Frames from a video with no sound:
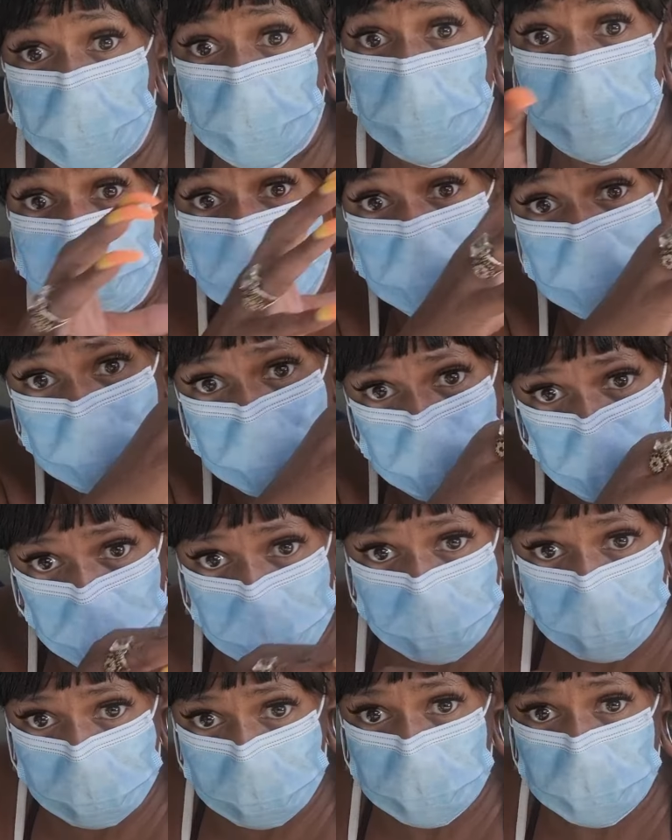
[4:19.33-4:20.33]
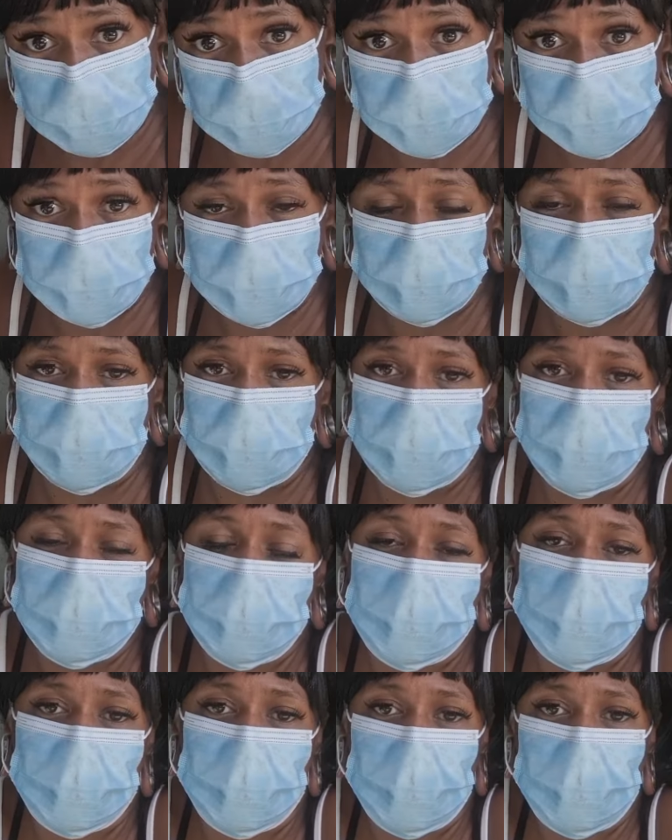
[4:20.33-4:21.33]
all on the line of me being ill.
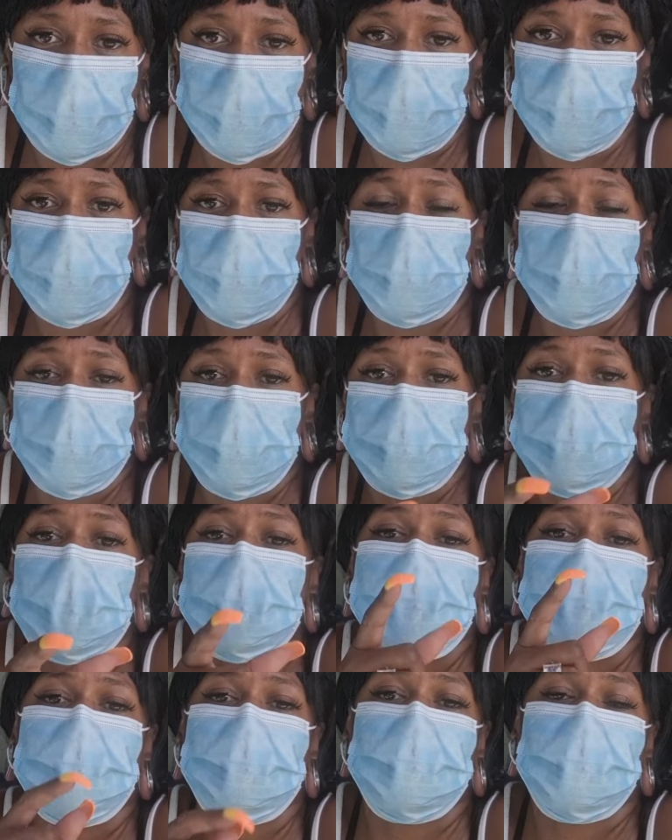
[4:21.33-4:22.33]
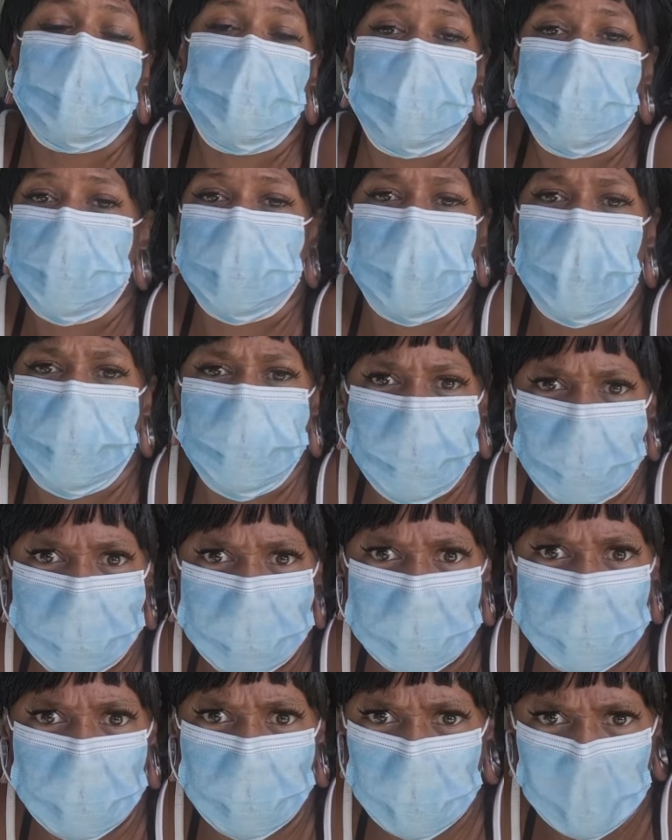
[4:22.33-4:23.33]
Begging the
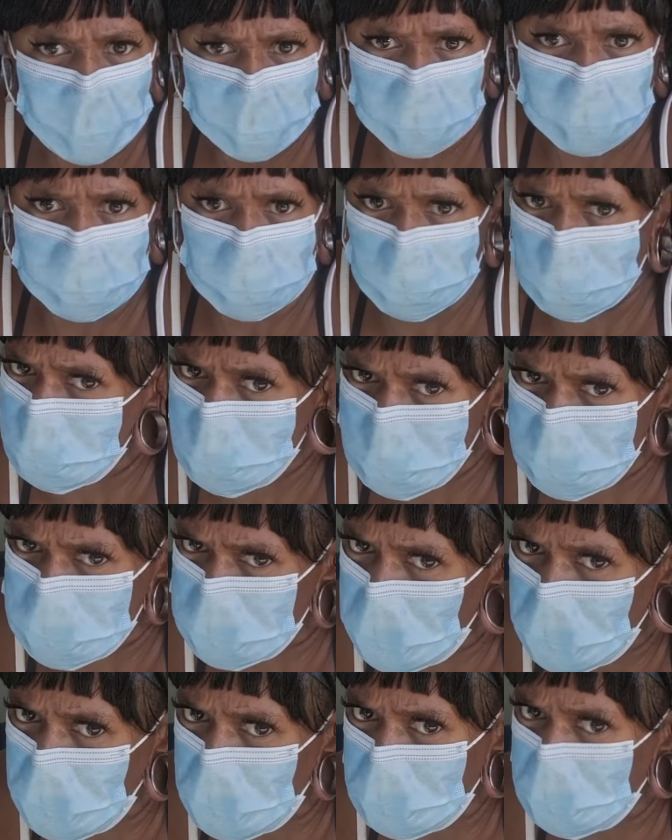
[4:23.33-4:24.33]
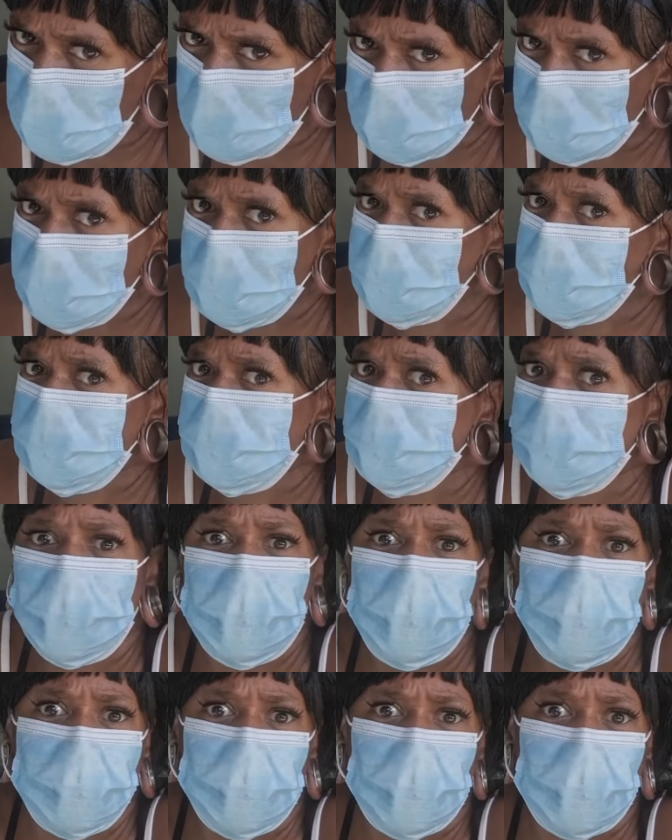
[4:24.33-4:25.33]
gastric team that you say, you
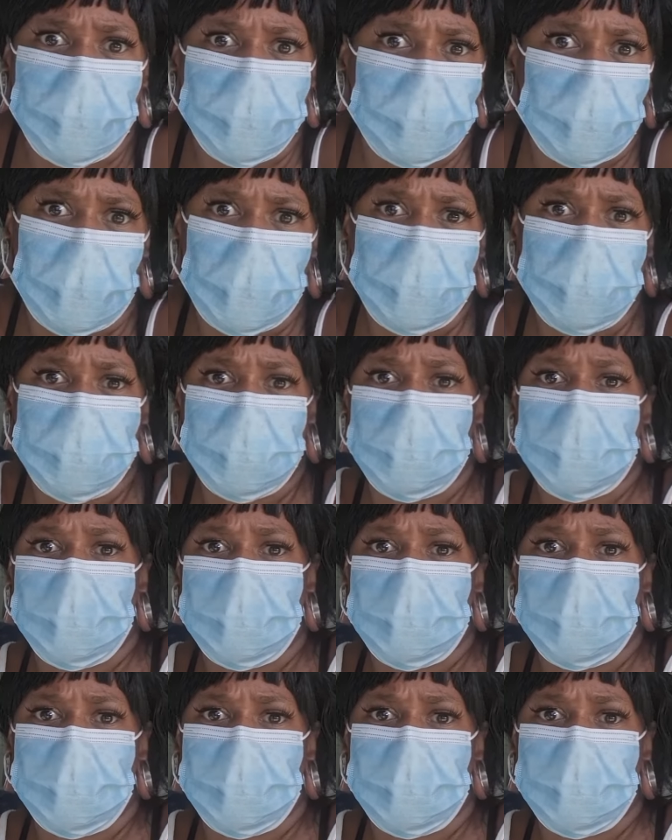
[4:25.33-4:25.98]
swear by, right?